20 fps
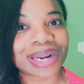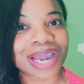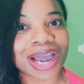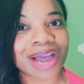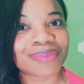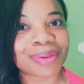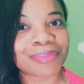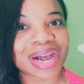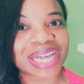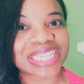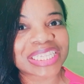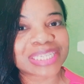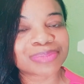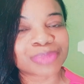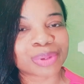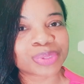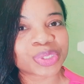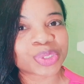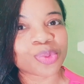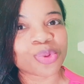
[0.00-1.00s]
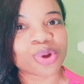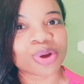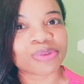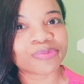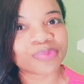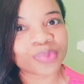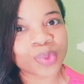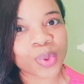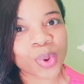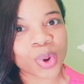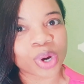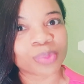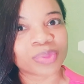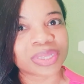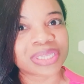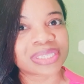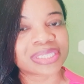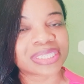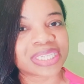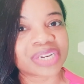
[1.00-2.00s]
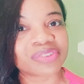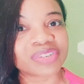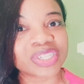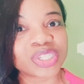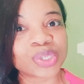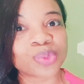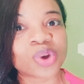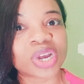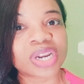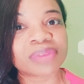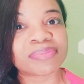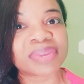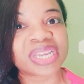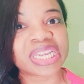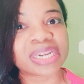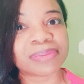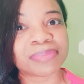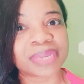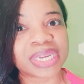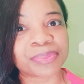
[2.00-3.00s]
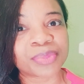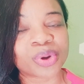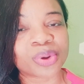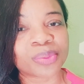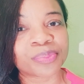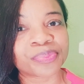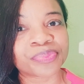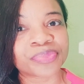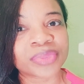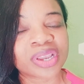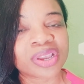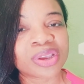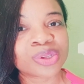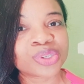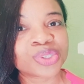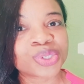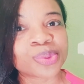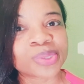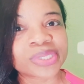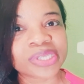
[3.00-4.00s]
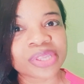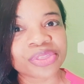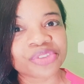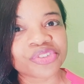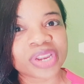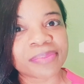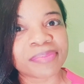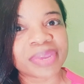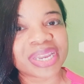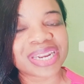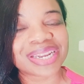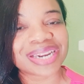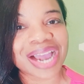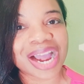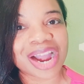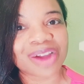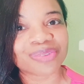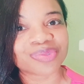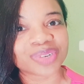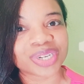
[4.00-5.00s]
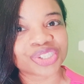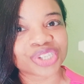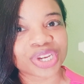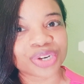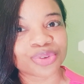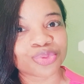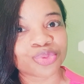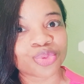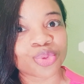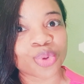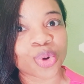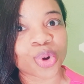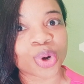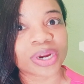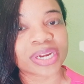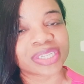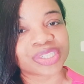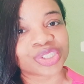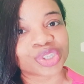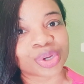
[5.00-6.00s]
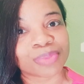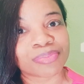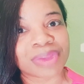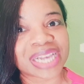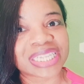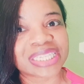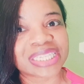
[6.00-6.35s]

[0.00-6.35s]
you can have a maximum score of 4, with 0 to 1 meaning minimum, 2 to 3 meaning average, and 4 is your